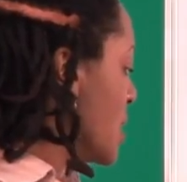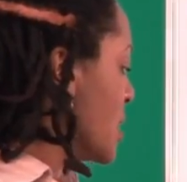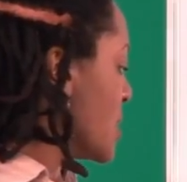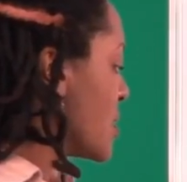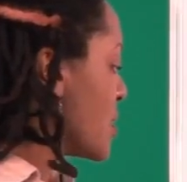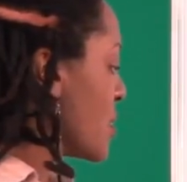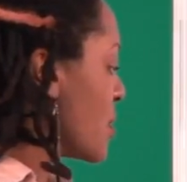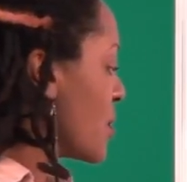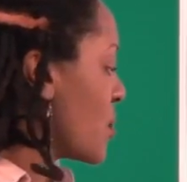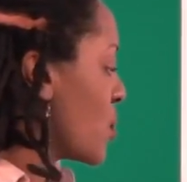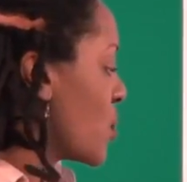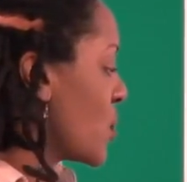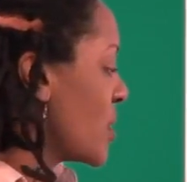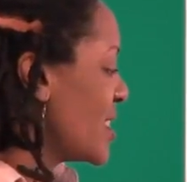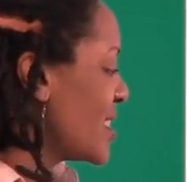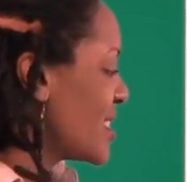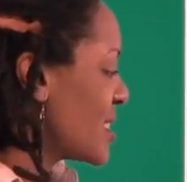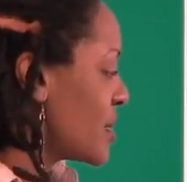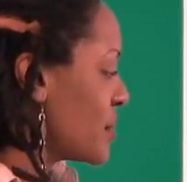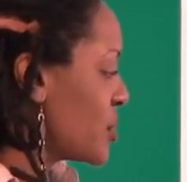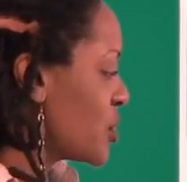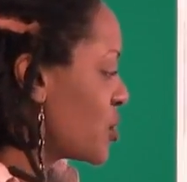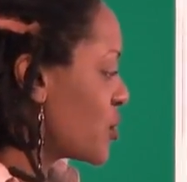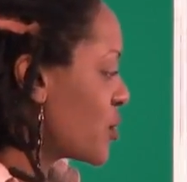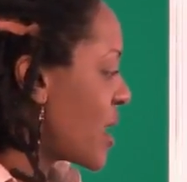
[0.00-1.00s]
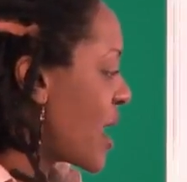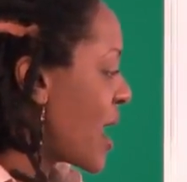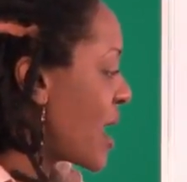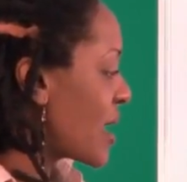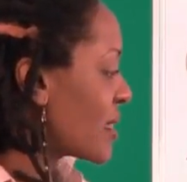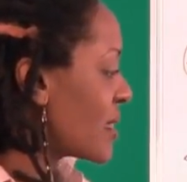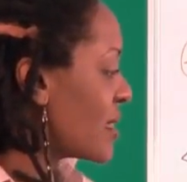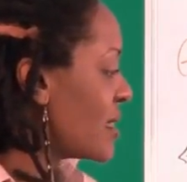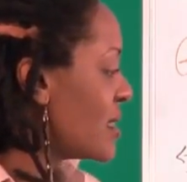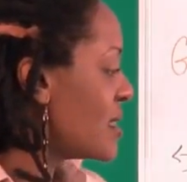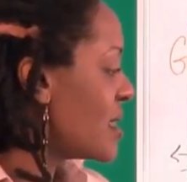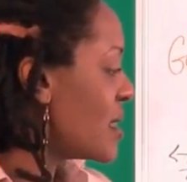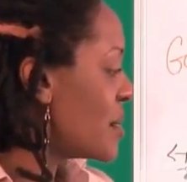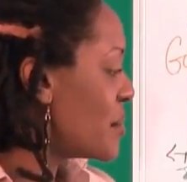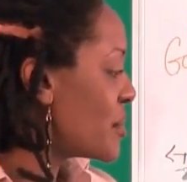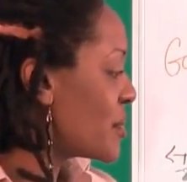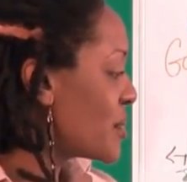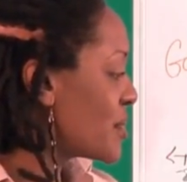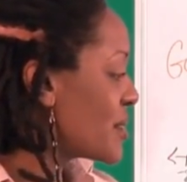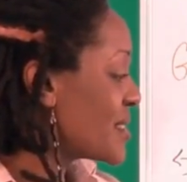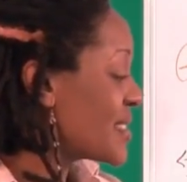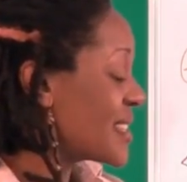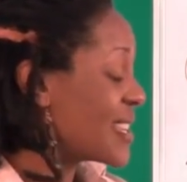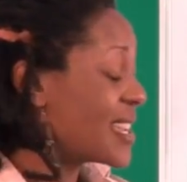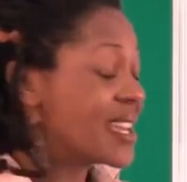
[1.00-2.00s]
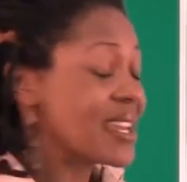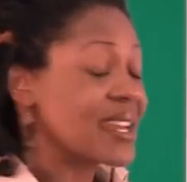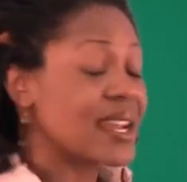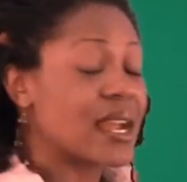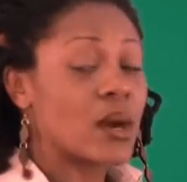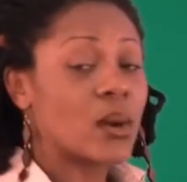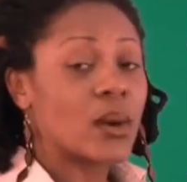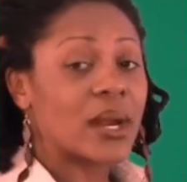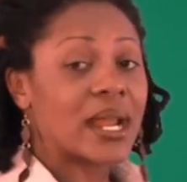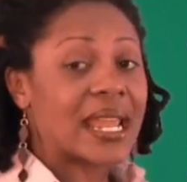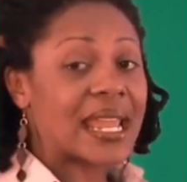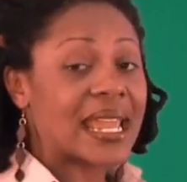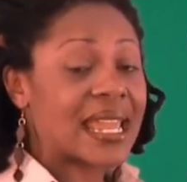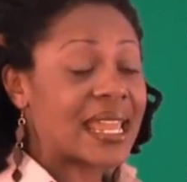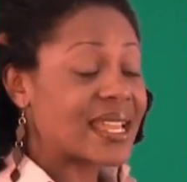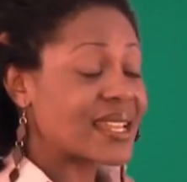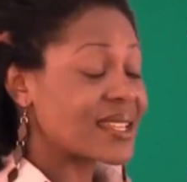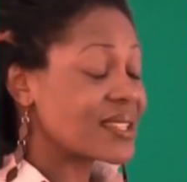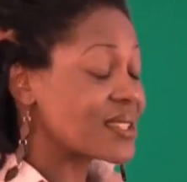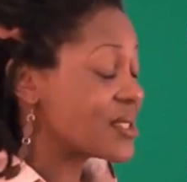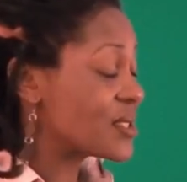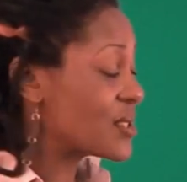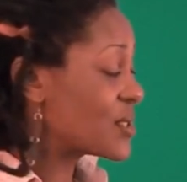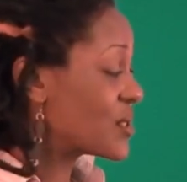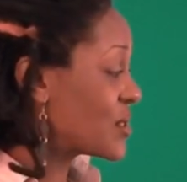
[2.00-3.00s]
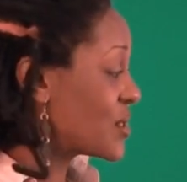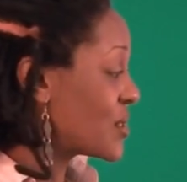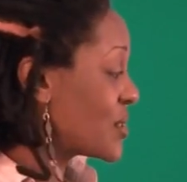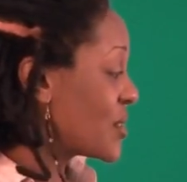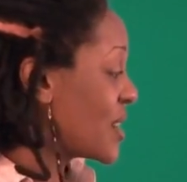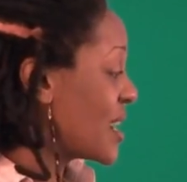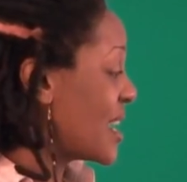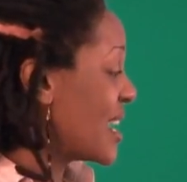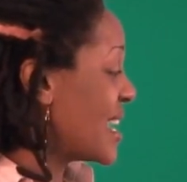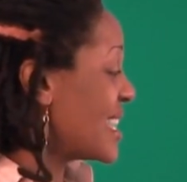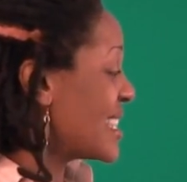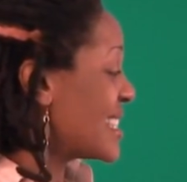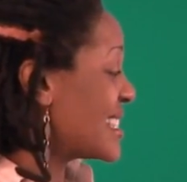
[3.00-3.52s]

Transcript: So we subtract the numbers and our answer